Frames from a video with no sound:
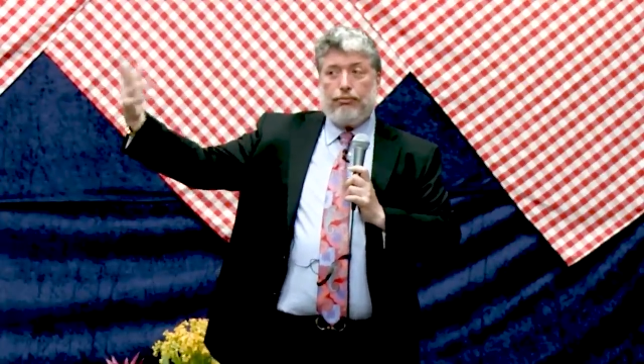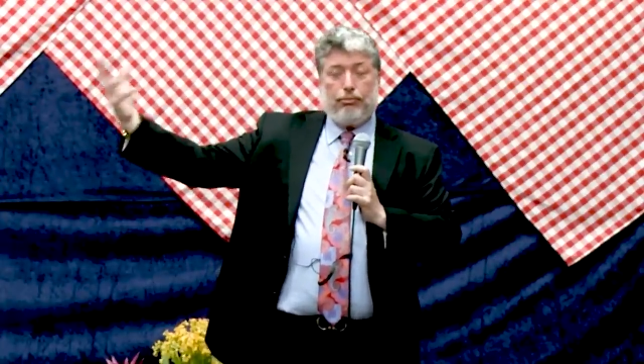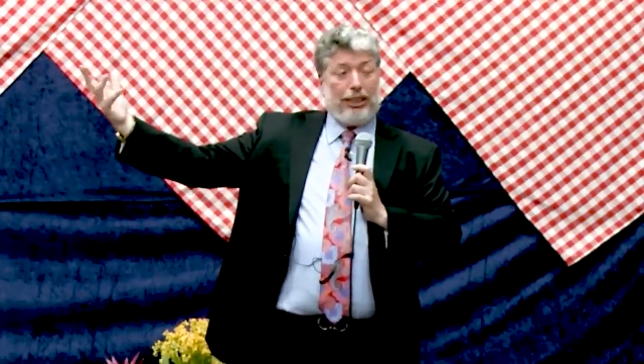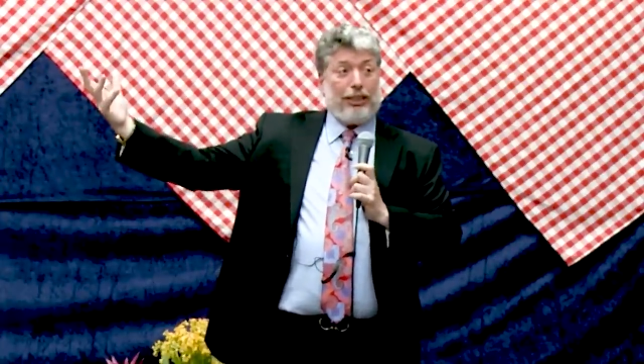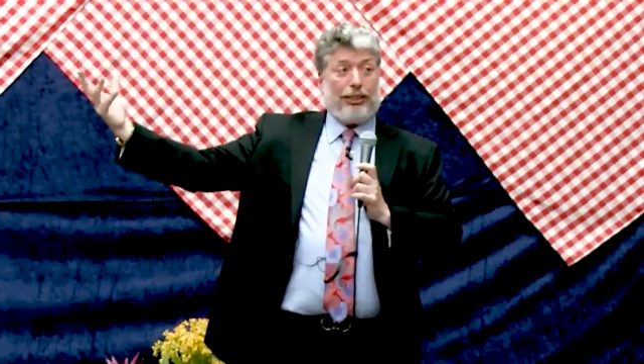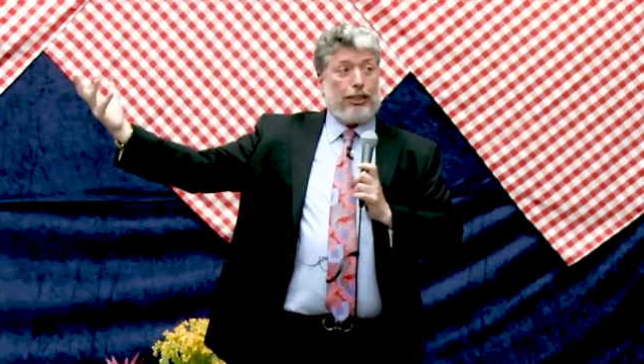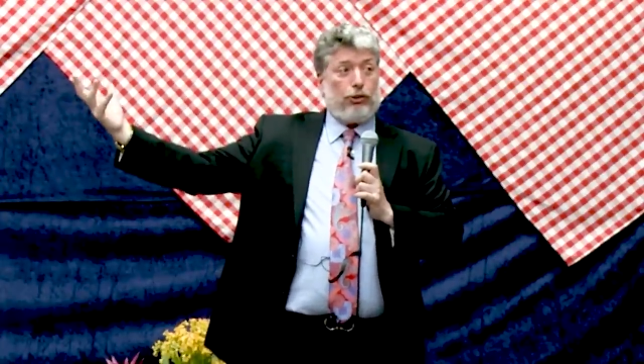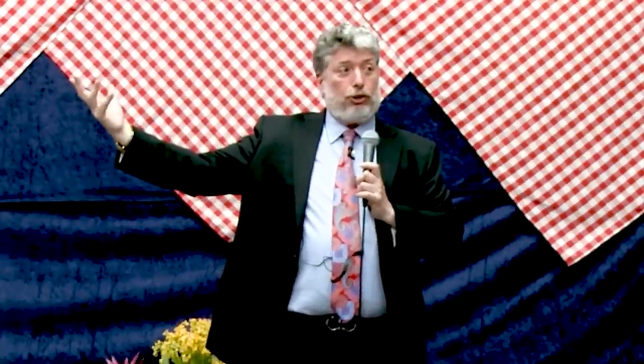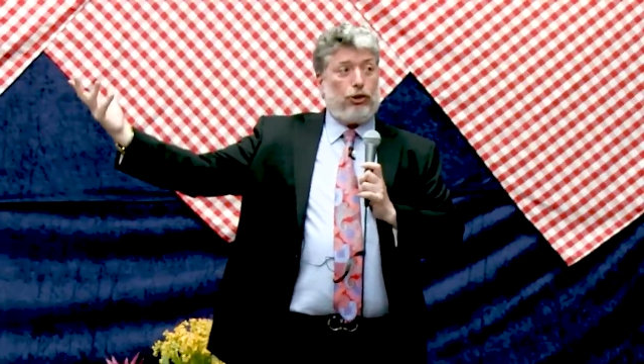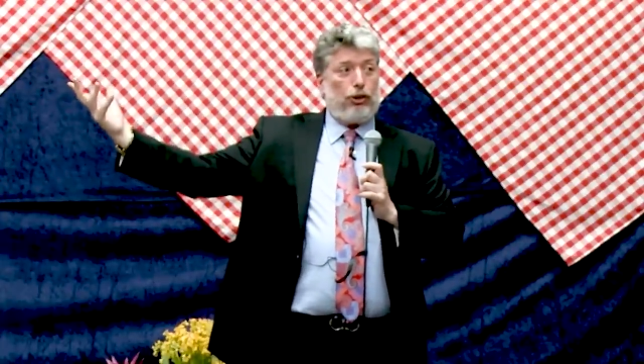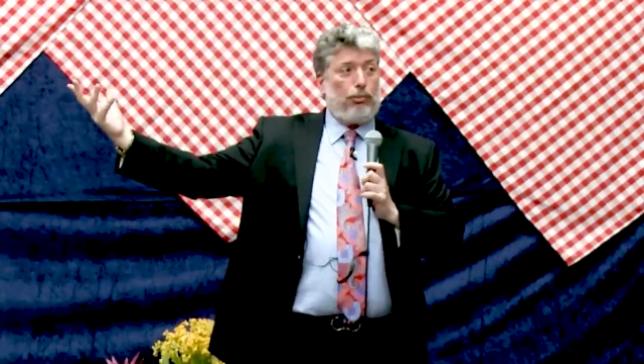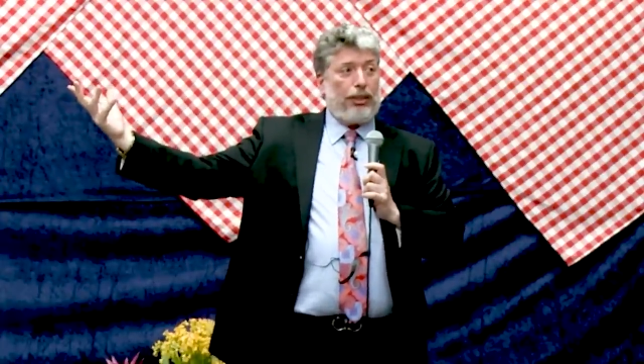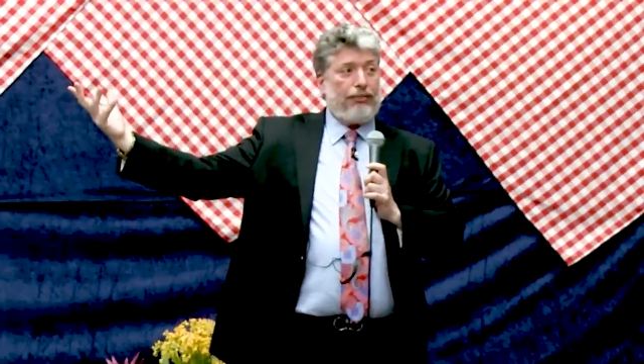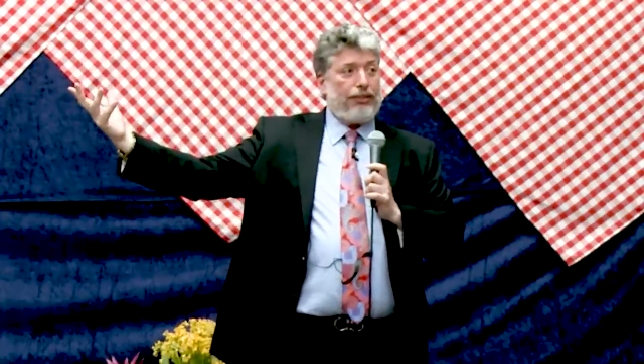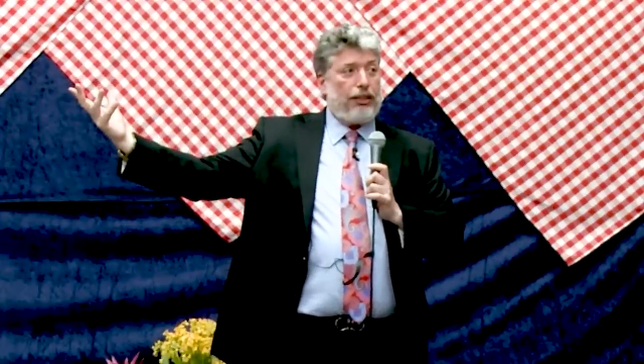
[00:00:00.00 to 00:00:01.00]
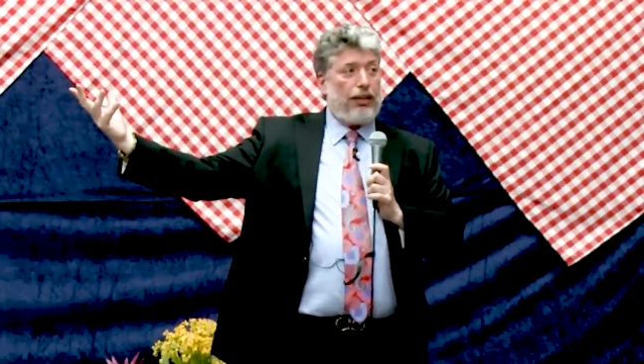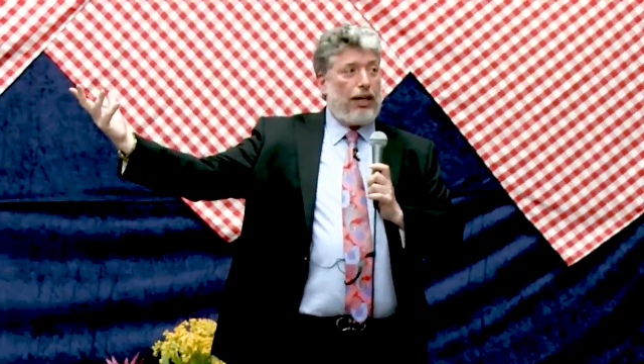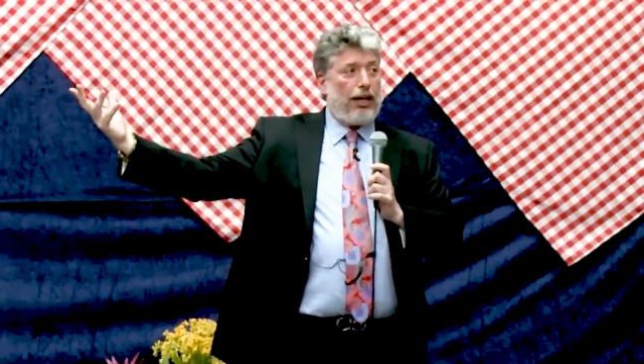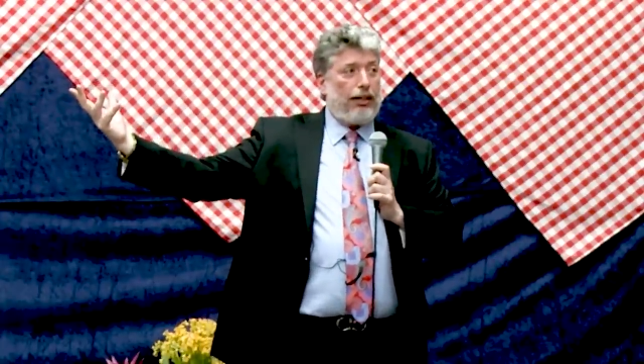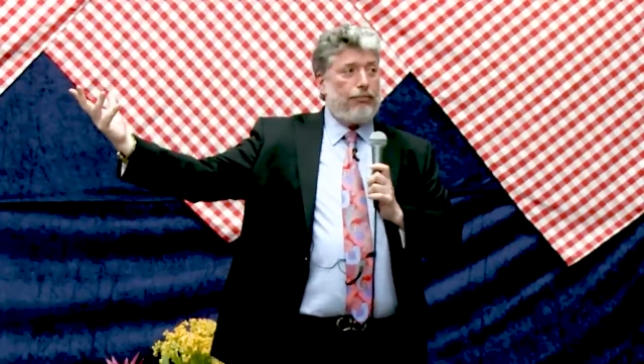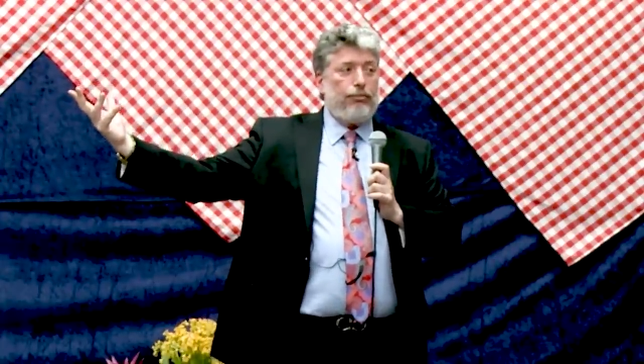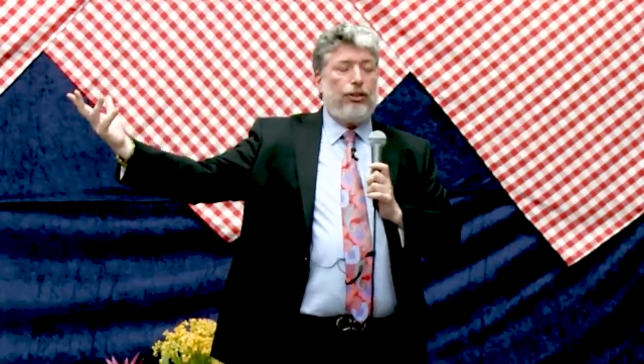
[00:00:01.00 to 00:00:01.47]
means that you still believe in
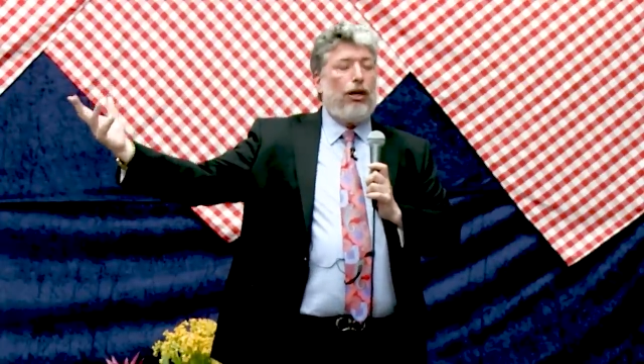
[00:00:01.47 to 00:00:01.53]
God.